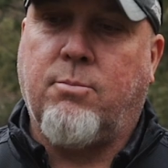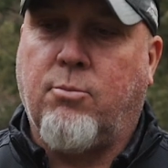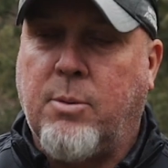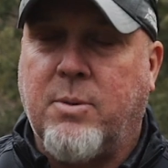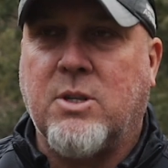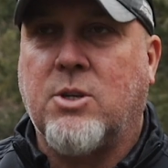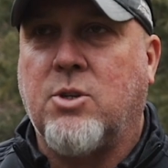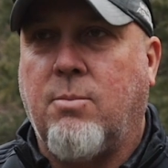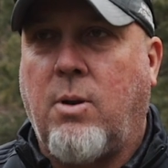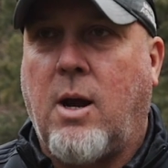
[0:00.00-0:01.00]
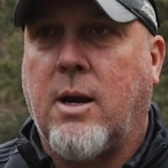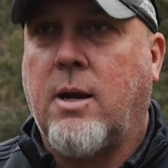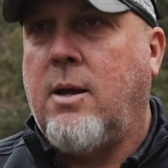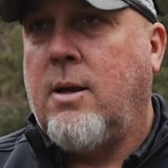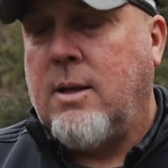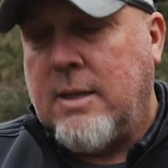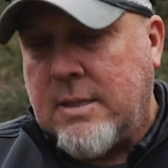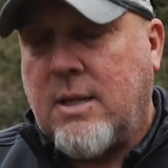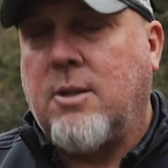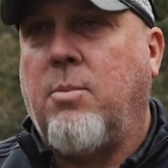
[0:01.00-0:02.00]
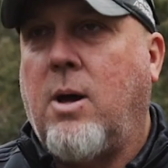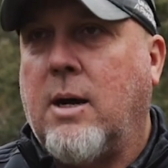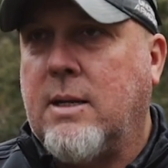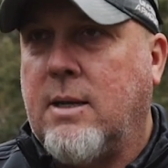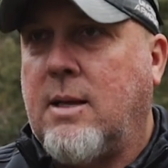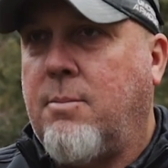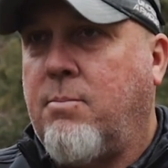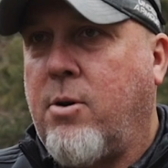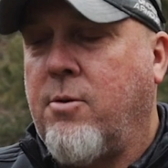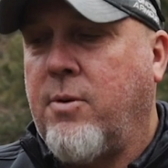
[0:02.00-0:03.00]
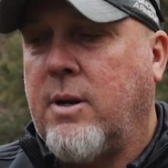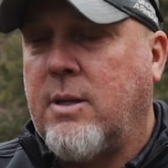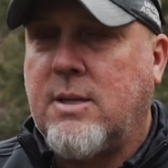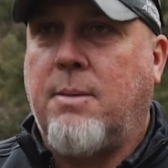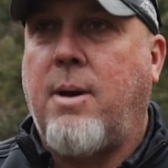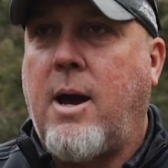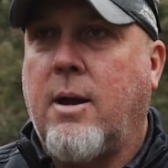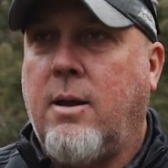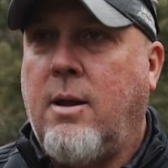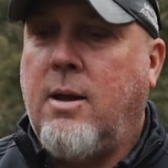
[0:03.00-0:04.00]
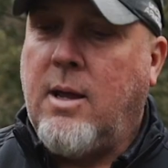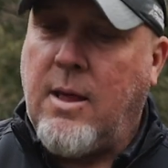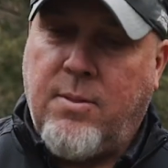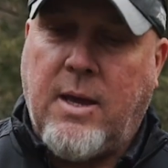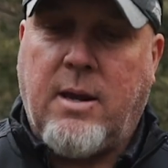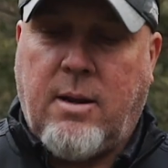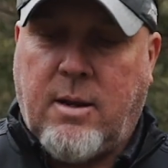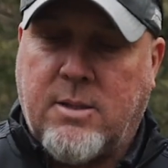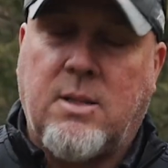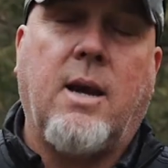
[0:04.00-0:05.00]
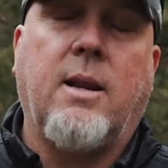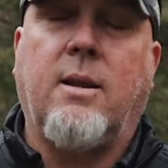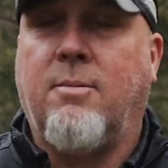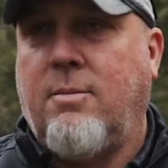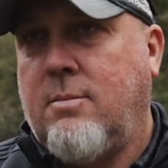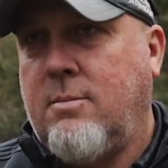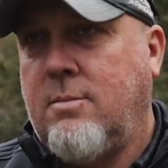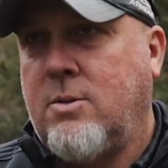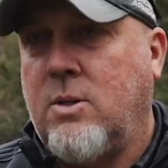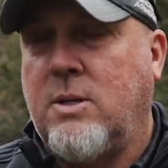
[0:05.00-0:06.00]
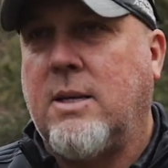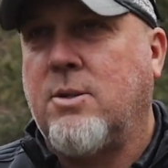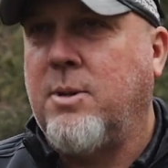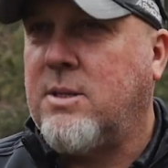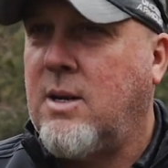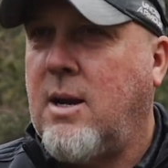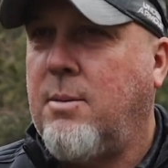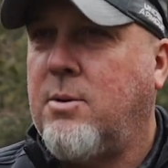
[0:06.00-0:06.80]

reposition the block, set the block to get that perfect setback, and then it'll slide in. So it takes a little bit of time